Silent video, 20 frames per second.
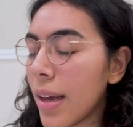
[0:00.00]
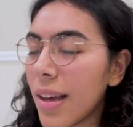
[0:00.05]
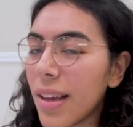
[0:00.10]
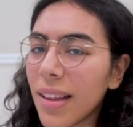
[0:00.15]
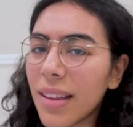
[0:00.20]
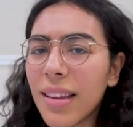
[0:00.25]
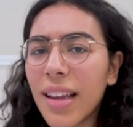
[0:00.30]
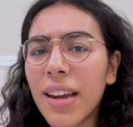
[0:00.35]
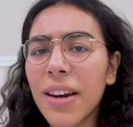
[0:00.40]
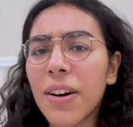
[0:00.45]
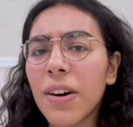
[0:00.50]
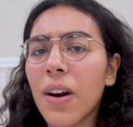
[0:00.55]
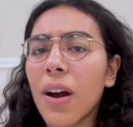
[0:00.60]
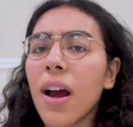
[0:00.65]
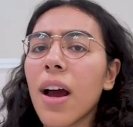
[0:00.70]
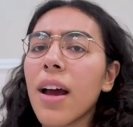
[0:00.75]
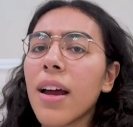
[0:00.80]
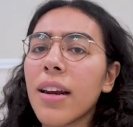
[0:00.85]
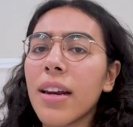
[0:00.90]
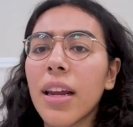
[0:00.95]
later
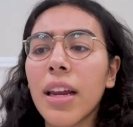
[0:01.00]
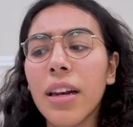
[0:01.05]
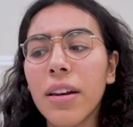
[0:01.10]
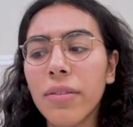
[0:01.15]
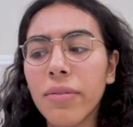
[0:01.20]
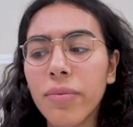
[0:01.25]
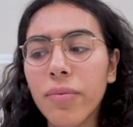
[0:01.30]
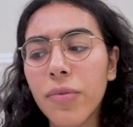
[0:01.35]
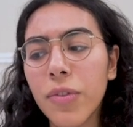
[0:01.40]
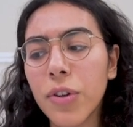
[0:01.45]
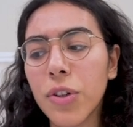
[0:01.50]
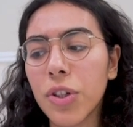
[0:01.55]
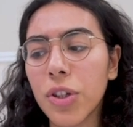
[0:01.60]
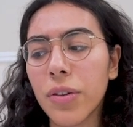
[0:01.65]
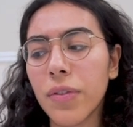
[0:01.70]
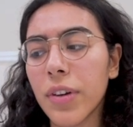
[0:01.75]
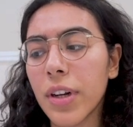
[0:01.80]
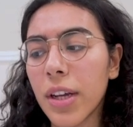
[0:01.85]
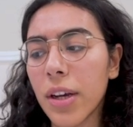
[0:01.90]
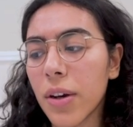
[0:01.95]
on in
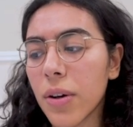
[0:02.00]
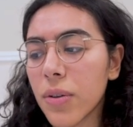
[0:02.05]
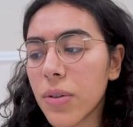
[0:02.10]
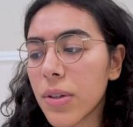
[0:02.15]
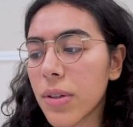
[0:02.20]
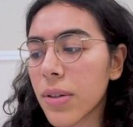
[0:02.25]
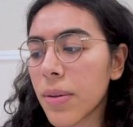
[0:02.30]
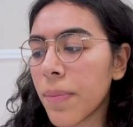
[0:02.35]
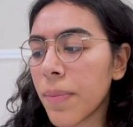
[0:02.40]
future videos.